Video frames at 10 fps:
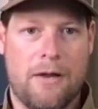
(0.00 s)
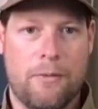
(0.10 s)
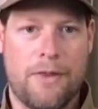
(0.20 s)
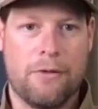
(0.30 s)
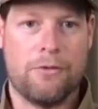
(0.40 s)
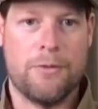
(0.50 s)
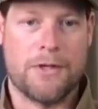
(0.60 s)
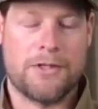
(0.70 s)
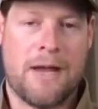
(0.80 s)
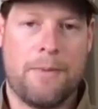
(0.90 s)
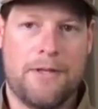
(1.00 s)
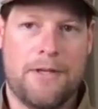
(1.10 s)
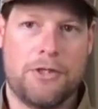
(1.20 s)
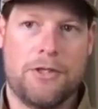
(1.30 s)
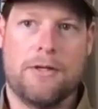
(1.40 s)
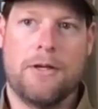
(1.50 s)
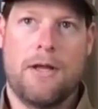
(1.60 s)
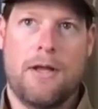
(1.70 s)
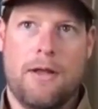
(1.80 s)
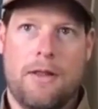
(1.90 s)
without too much competition.
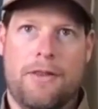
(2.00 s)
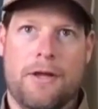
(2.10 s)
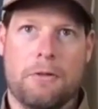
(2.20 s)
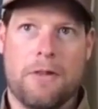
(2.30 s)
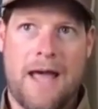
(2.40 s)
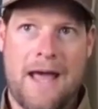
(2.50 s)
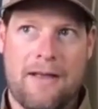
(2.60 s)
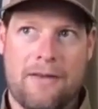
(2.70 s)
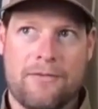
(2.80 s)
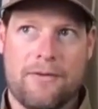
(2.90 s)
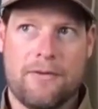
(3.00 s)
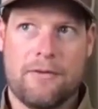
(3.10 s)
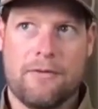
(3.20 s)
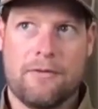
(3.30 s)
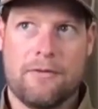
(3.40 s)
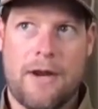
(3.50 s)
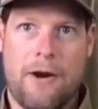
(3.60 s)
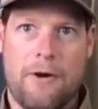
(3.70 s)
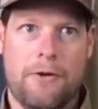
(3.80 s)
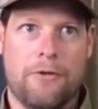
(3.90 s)
The last
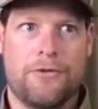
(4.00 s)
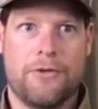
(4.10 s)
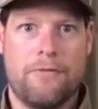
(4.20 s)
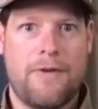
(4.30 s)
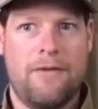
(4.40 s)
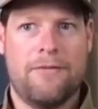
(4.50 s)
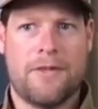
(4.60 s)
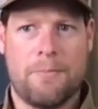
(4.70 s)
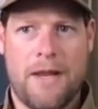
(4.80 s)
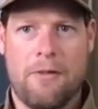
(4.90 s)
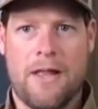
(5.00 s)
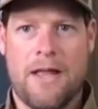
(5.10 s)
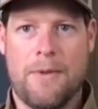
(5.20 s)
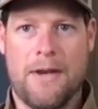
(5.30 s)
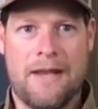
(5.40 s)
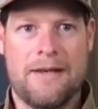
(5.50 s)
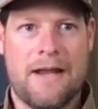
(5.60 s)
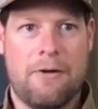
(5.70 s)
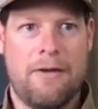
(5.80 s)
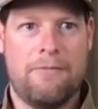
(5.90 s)
aerial surveys that the BLM and
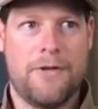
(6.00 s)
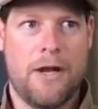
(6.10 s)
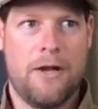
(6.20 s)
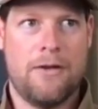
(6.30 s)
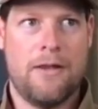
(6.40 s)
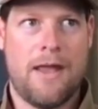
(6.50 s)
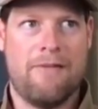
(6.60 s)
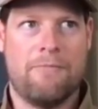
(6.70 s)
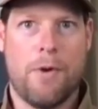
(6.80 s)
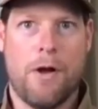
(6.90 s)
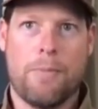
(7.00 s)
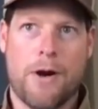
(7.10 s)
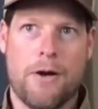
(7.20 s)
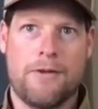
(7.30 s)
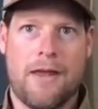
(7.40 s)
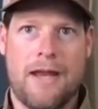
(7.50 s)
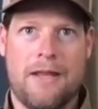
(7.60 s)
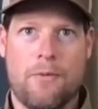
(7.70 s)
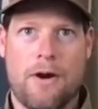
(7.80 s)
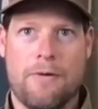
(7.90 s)
NDOW have done have ballparked it
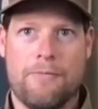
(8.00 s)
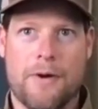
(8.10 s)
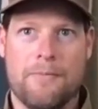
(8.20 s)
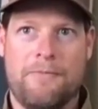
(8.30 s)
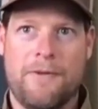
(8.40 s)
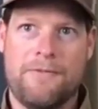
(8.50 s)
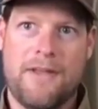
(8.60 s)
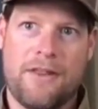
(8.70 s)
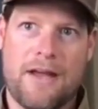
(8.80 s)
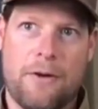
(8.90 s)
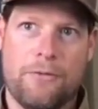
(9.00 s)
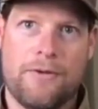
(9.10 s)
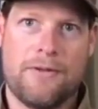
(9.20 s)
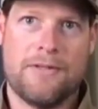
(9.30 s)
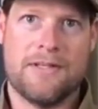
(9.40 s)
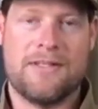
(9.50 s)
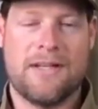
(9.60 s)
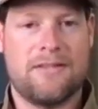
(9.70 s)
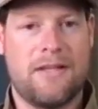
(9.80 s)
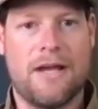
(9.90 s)
anywhere from 50,000 to
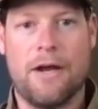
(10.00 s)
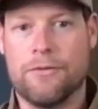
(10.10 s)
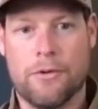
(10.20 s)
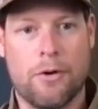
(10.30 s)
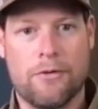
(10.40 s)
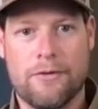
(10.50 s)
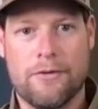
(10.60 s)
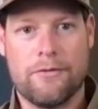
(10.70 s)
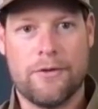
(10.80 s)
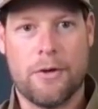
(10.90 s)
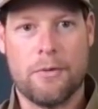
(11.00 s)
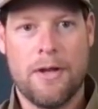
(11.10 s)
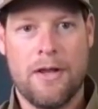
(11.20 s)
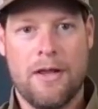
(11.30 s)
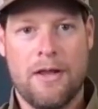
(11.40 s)
60,000 horses. So,